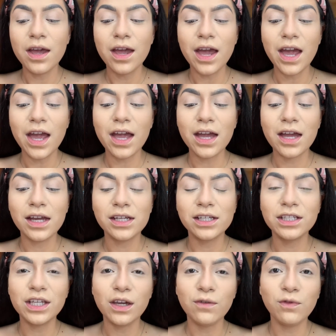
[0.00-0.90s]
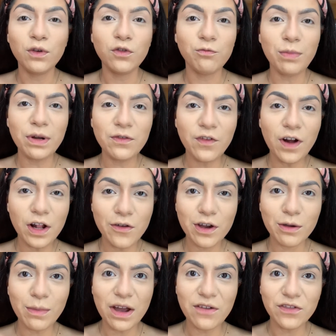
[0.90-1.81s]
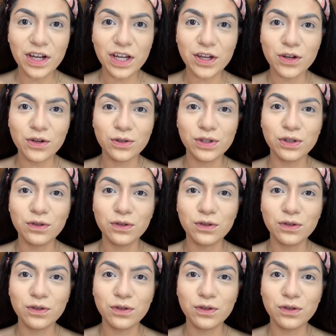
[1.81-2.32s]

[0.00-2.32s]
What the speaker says: And if you've been following my videos,